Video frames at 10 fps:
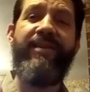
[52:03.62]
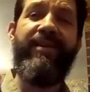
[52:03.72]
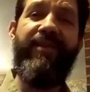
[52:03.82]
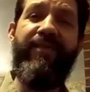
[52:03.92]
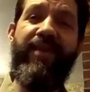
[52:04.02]

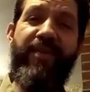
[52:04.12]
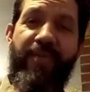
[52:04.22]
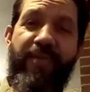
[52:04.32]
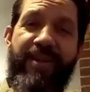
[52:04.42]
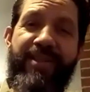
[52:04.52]
If they
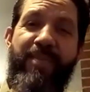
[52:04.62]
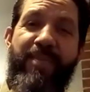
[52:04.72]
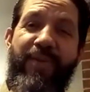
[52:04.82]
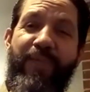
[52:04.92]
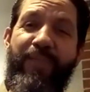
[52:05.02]
ever want to send
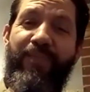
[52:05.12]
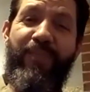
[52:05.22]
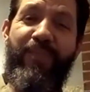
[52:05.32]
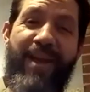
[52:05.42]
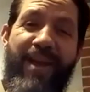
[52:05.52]
me
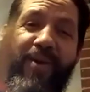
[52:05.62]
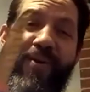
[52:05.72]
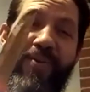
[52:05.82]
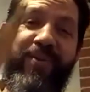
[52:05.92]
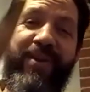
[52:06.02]
my
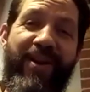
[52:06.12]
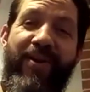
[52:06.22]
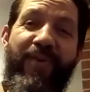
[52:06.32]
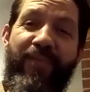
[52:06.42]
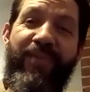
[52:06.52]
own,
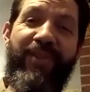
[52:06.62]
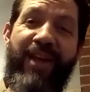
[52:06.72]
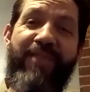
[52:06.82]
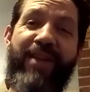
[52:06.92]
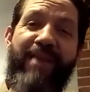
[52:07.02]

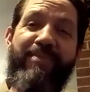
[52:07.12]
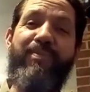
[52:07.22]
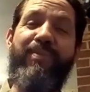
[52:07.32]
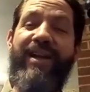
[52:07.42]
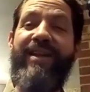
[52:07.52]
lifetime
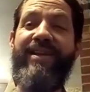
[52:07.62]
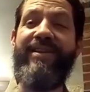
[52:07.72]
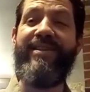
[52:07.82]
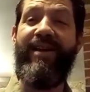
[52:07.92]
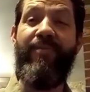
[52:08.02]
supply of
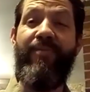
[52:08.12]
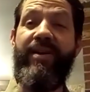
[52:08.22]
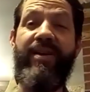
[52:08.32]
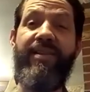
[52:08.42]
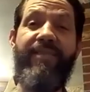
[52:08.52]
these, I
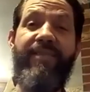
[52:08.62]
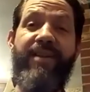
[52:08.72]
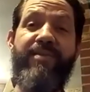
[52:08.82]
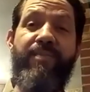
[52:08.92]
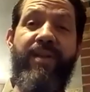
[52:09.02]
wouldn't need a
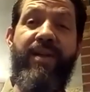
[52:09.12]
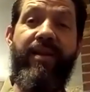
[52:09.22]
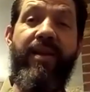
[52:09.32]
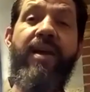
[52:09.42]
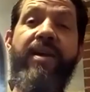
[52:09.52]
lifetime supply.
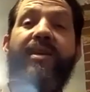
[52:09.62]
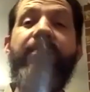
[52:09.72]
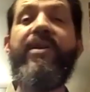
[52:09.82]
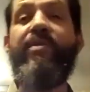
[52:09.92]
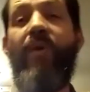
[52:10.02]
Like
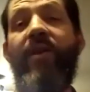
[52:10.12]
something small